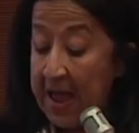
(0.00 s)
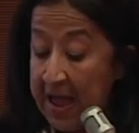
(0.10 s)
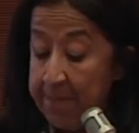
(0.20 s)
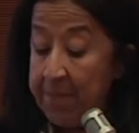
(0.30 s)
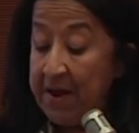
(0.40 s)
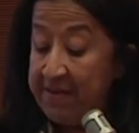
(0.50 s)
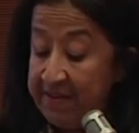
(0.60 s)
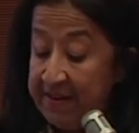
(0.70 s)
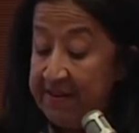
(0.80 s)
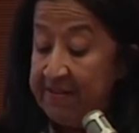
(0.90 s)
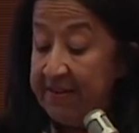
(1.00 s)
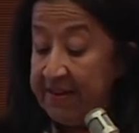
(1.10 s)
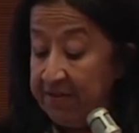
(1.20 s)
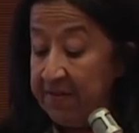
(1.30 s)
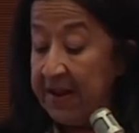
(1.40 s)
MIT's
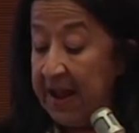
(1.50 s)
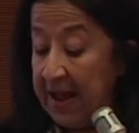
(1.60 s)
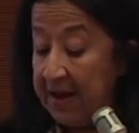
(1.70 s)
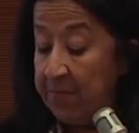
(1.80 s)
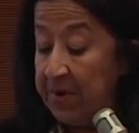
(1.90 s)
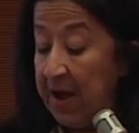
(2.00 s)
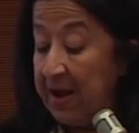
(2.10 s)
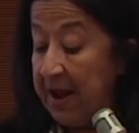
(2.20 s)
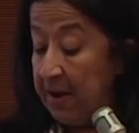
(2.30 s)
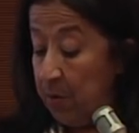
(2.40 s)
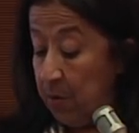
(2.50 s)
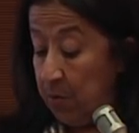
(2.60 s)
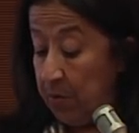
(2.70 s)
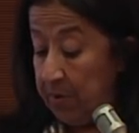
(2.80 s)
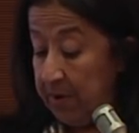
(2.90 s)
living alumni
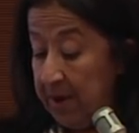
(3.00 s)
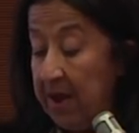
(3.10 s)
alone